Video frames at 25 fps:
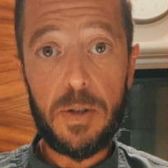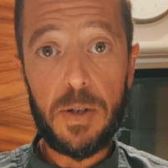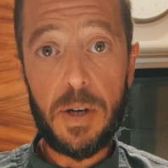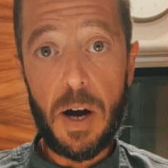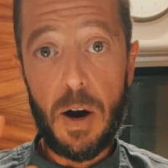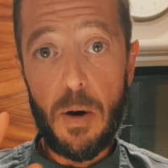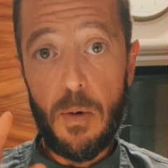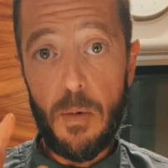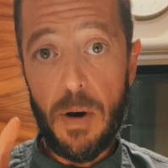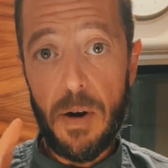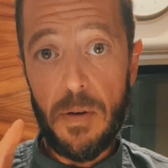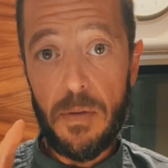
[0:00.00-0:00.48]

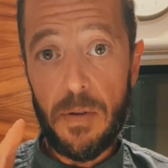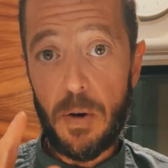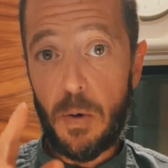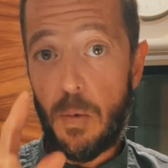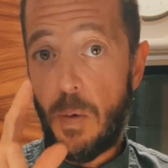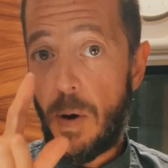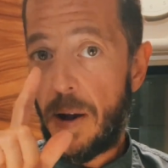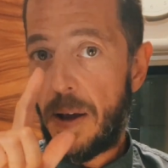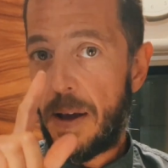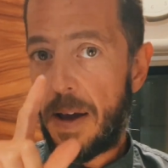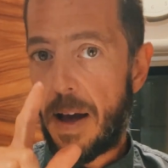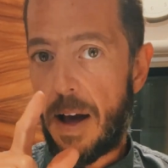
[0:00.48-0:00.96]
However,
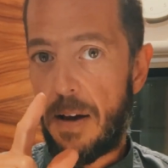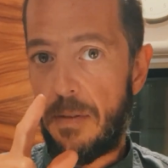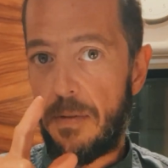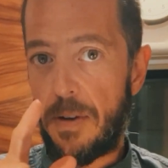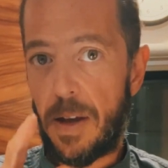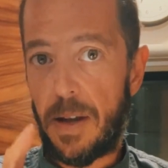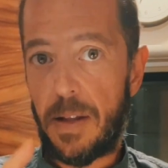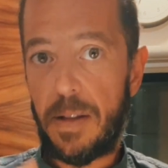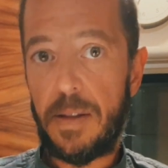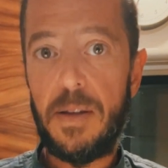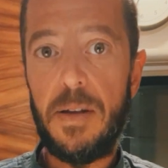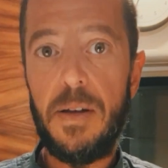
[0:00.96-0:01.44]
one
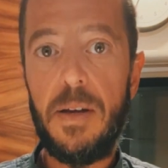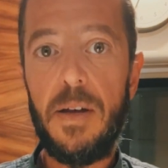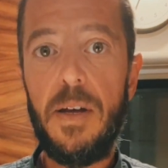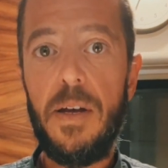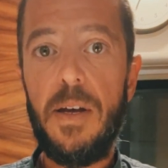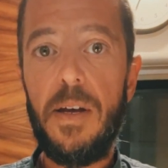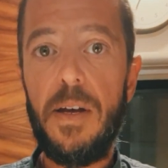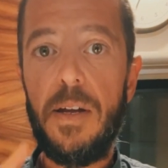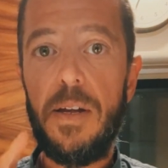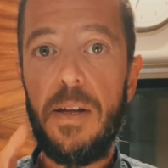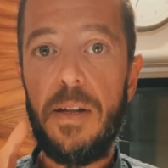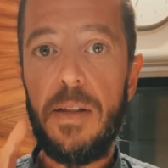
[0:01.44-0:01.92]
caveat.
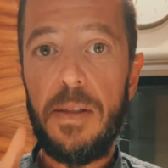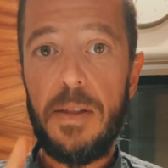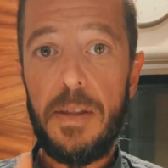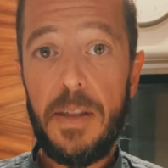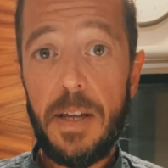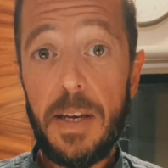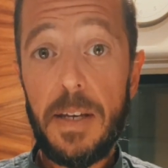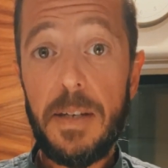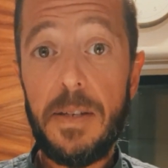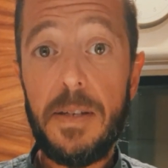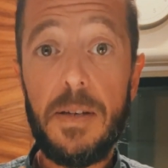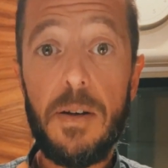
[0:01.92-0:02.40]

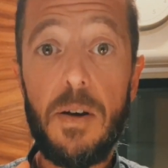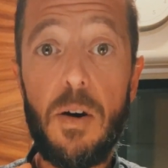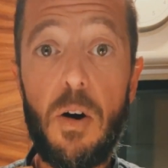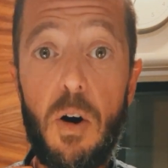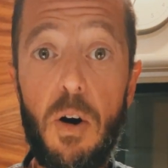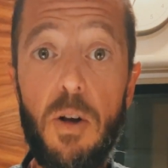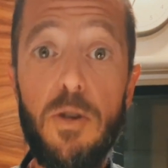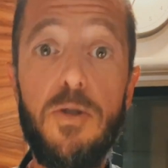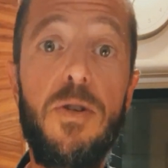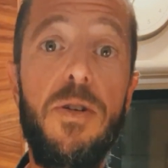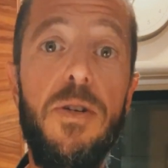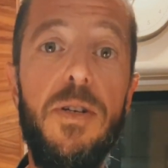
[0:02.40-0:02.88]
This
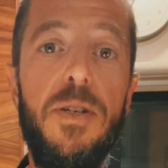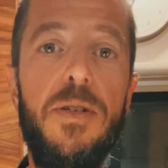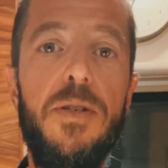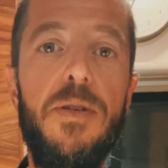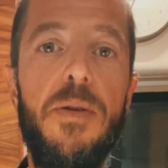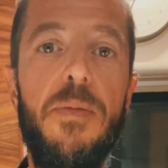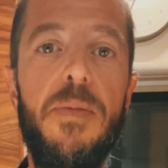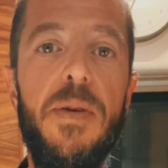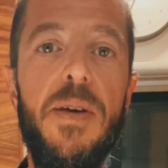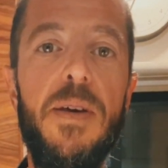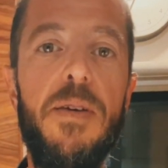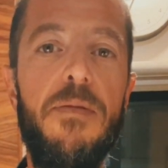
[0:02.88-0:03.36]
also needs
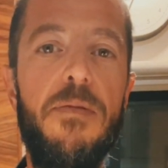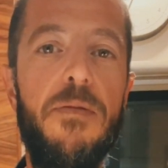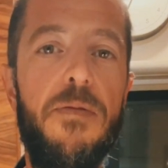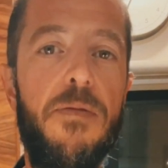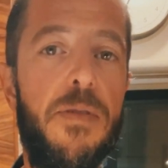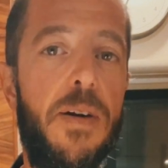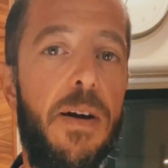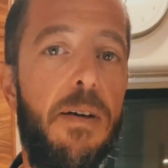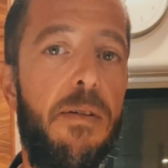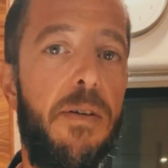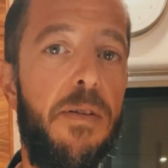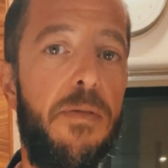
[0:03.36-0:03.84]
to be
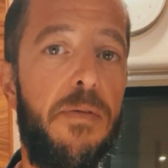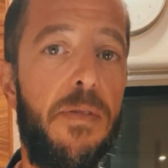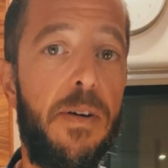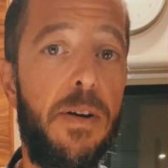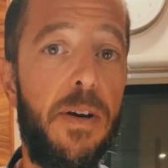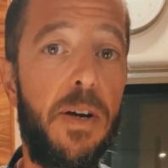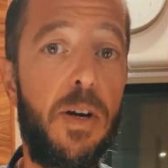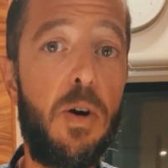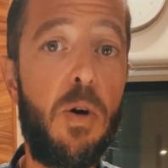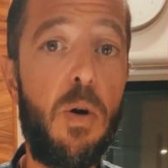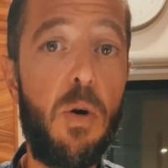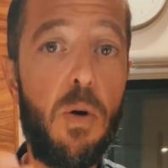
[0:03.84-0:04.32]
very,
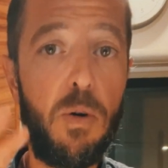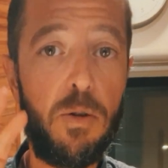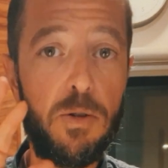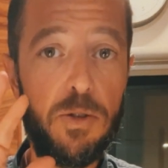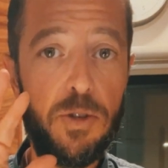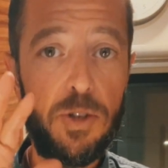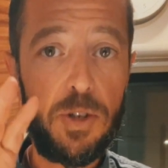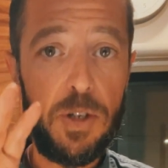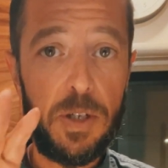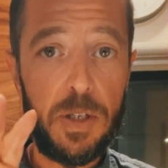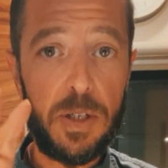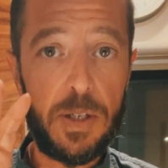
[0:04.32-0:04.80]
very
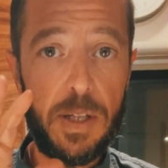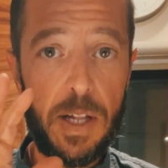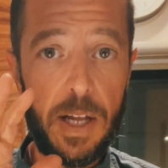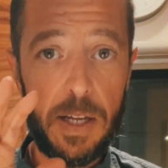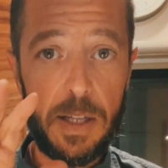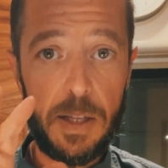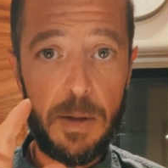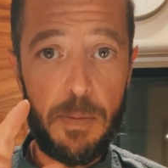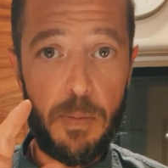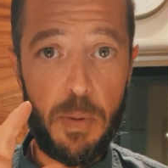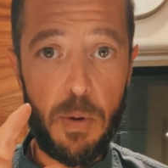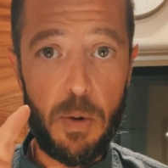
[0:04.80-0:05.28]
cold, just
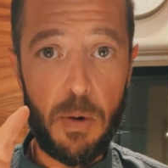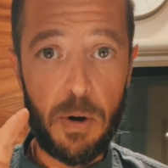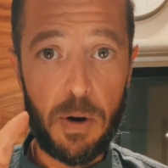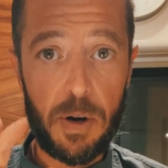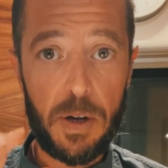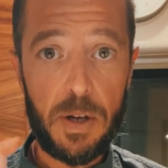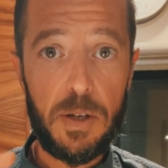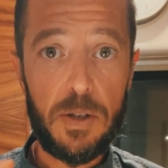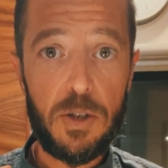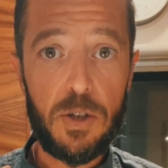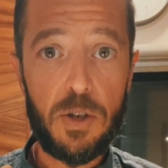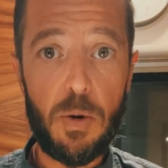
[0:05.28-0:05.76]
like the pork.
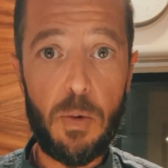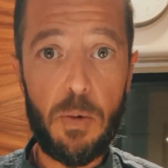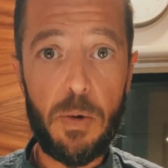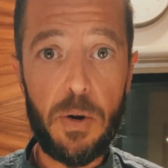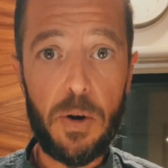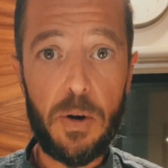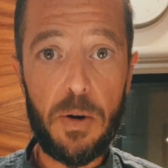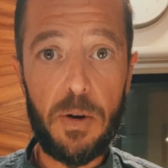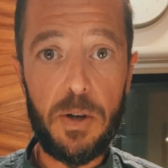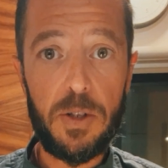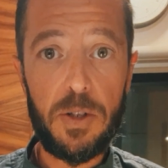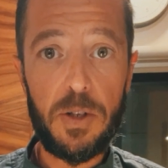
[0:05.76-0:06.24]
So
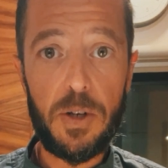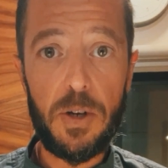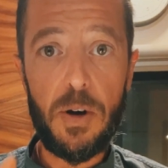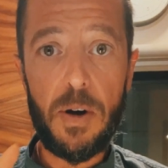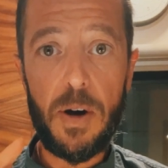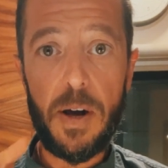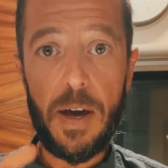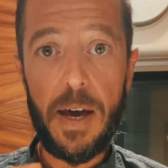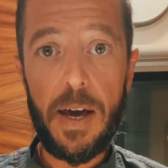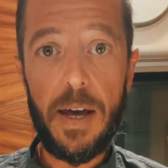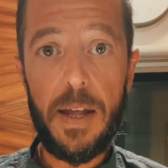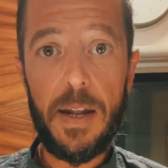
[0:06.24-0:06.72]
we're going to go
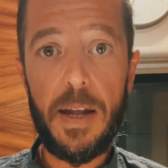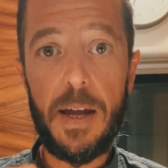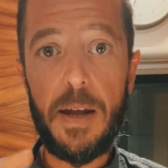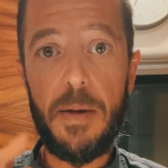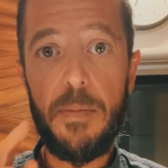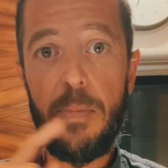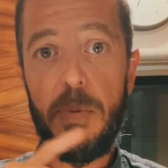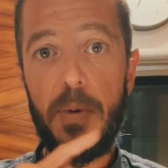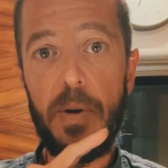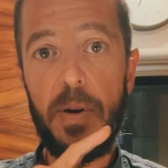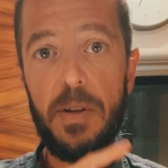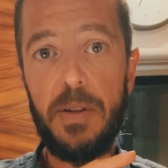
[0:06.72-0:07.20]
ahead
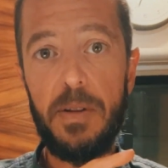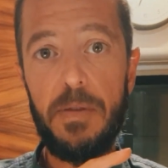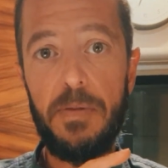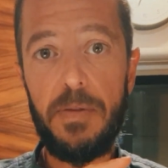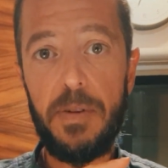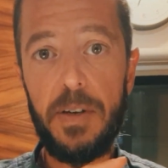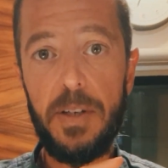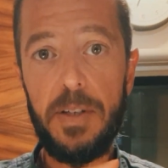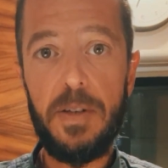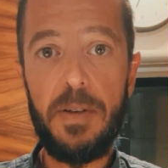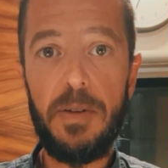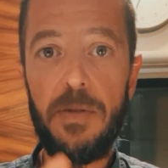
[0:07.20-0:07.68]
and put it in the
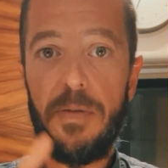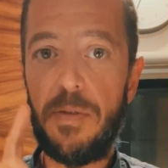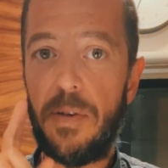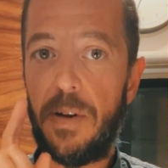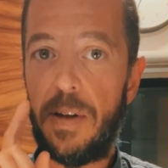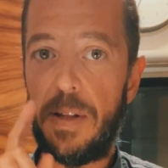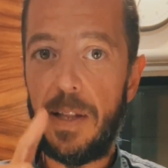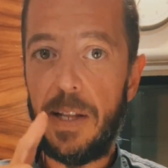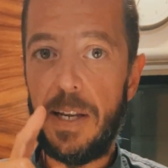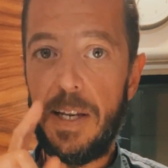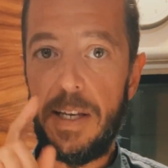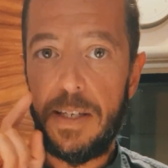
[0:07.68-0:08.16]
freezer for
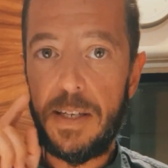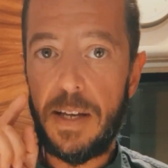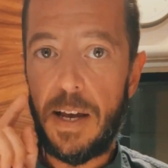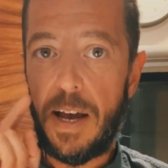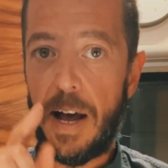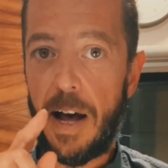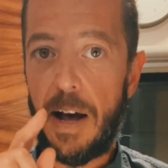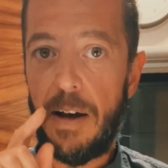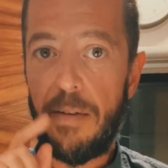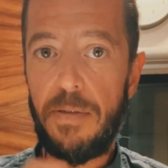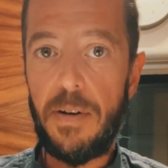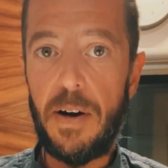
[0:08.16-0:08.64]
at least a
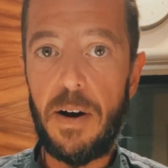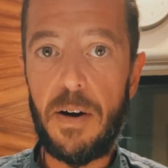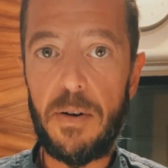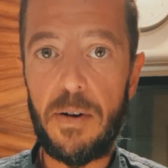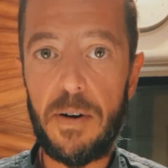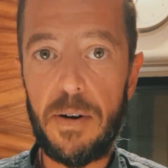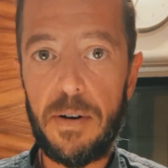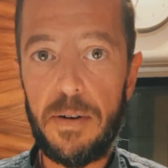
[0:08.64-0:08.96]
half hour.